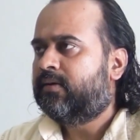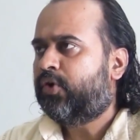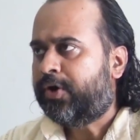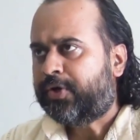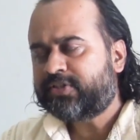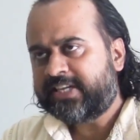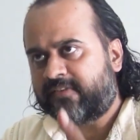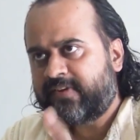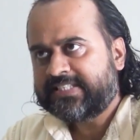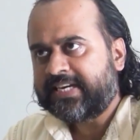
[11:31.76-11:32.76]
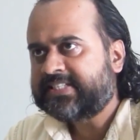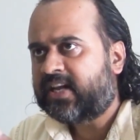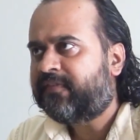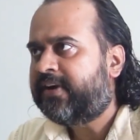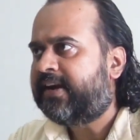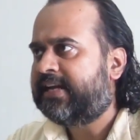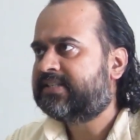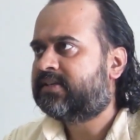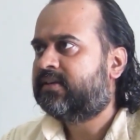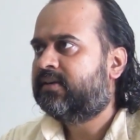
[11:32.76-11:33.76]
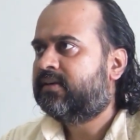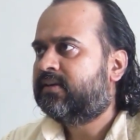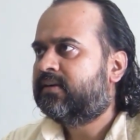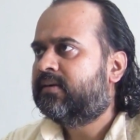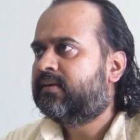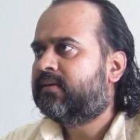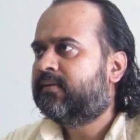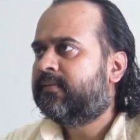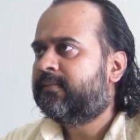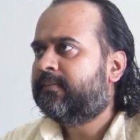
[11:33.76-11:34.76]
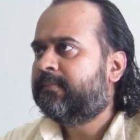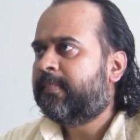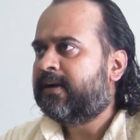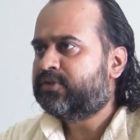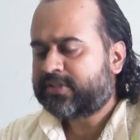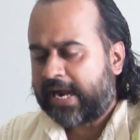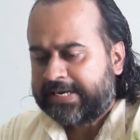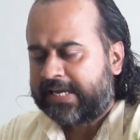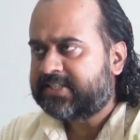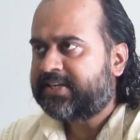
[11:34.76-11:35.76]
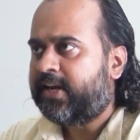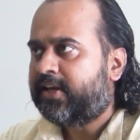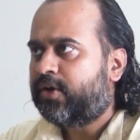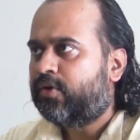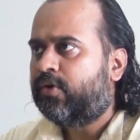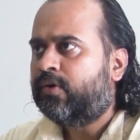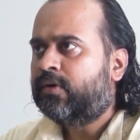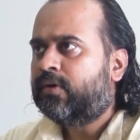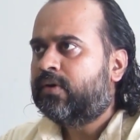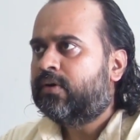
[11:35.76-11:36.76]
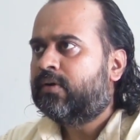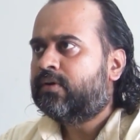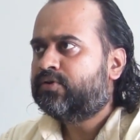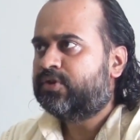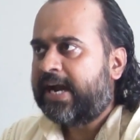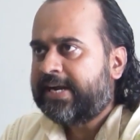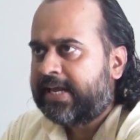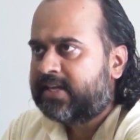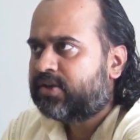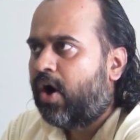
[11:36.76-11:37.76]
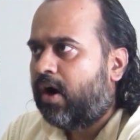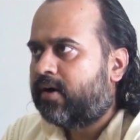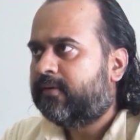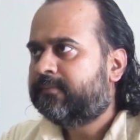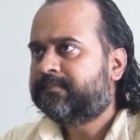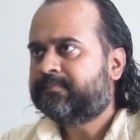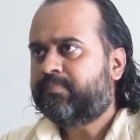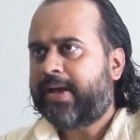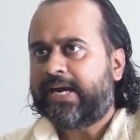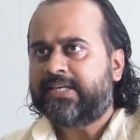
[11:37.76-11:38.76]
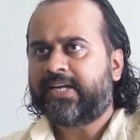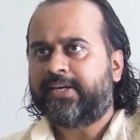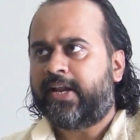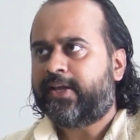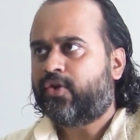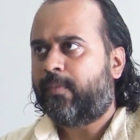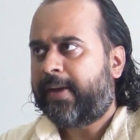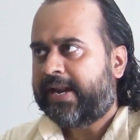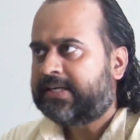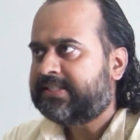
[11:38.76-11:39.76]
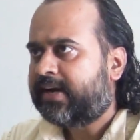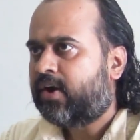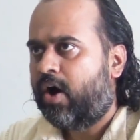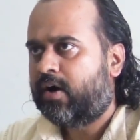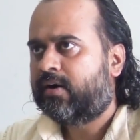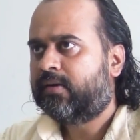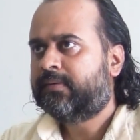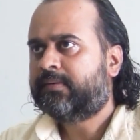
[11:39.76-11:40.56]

Don't you see the vested self interest? Society is telling you society is God. Parents are telling you parents are God.